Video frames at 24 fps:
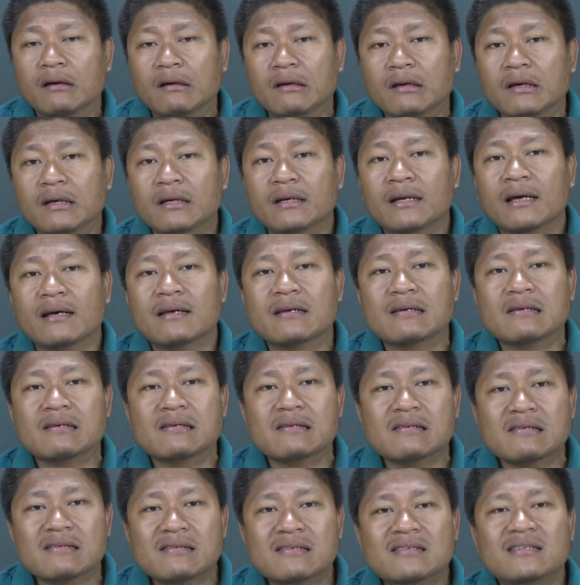in a
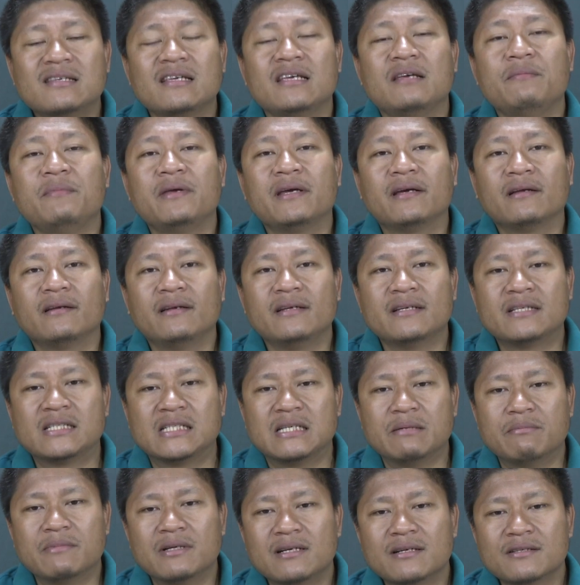seemingly
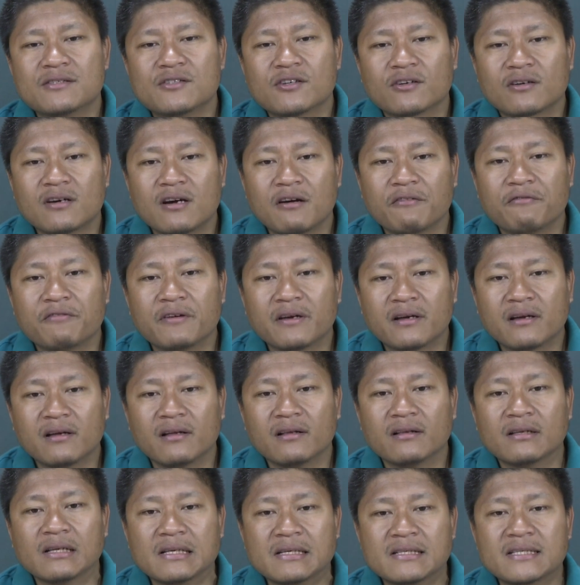similar
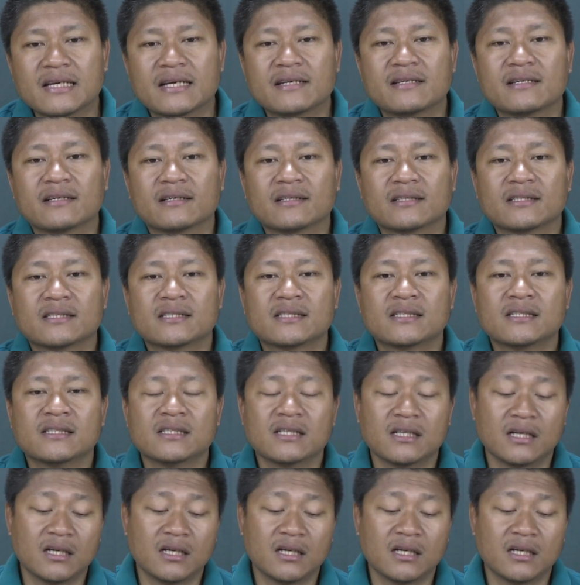geographical settings